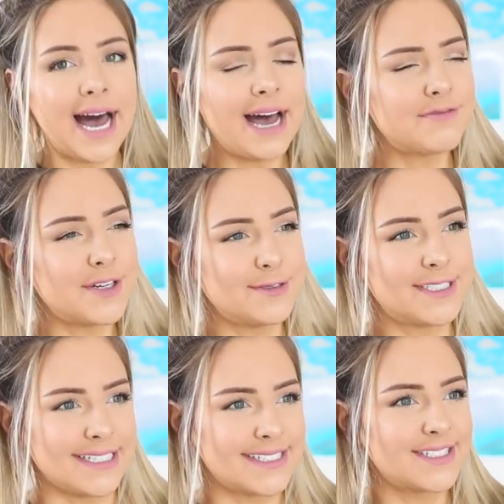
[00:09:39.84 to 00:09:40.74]
have
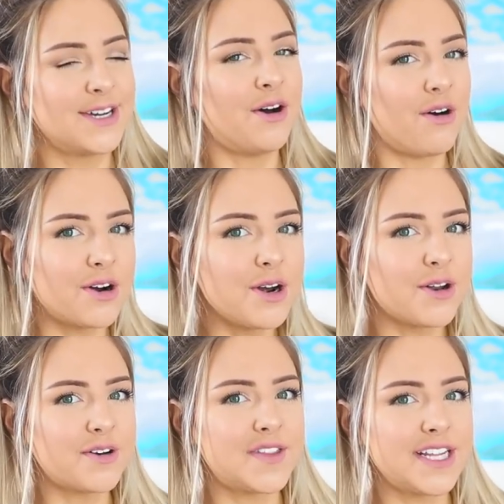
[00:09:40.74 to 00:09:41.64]
noticed on a
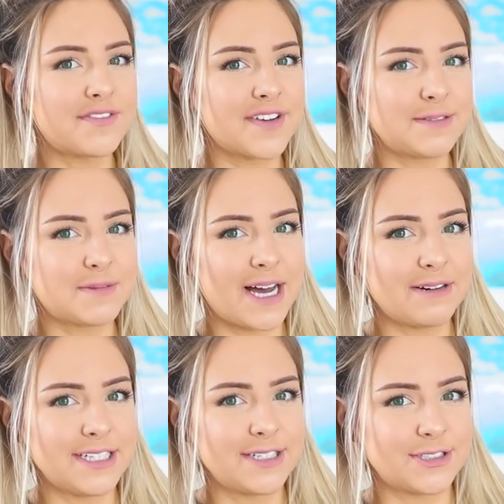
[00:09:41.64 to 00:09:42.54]
lot of the inflatable
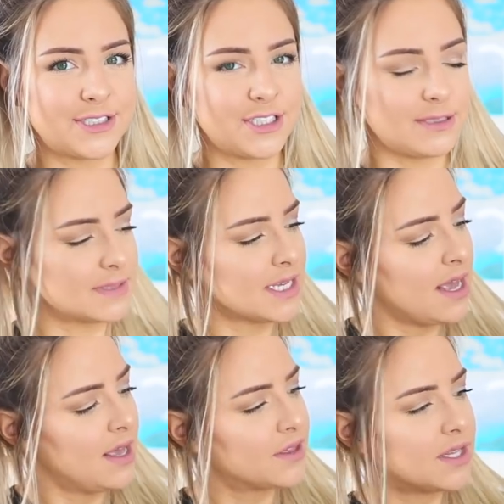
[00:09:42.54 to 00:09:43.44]
Halloween costumes
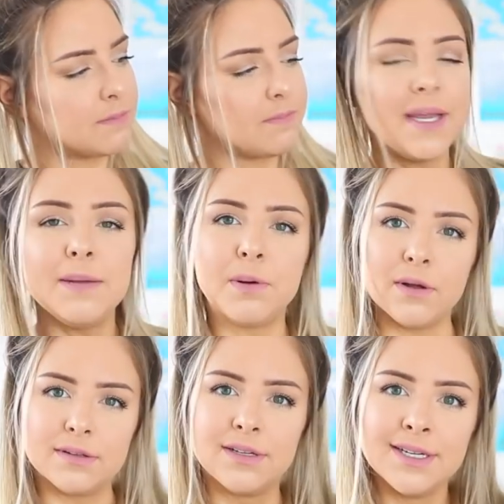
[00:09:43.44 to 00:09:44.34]
that
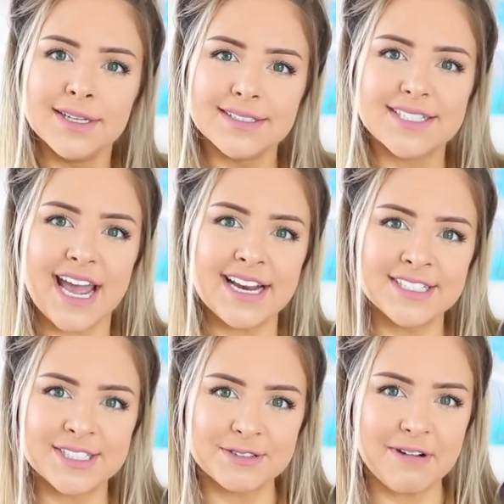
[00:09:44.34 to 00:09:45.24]
people
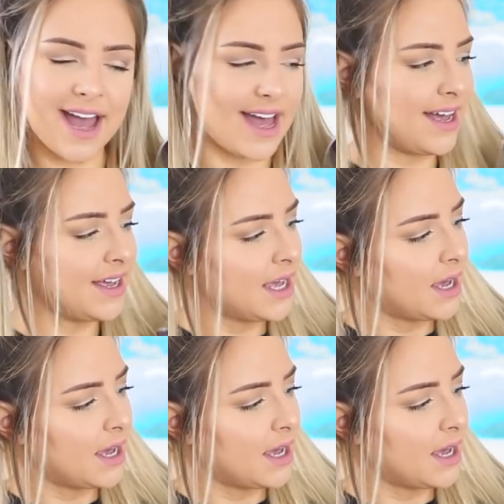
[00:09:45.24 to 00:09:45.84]
tend to wear